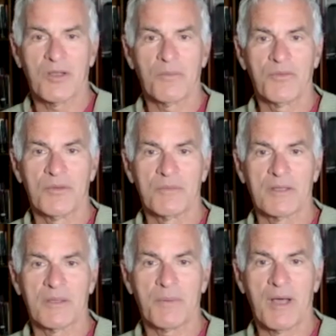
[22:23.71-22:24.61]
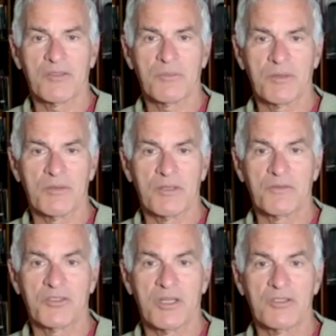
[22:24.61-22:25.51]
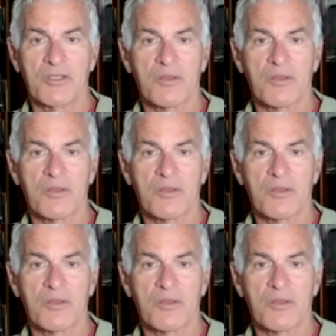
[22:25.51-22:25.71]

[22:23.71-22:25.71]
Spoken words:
hopeful about the possibility of changing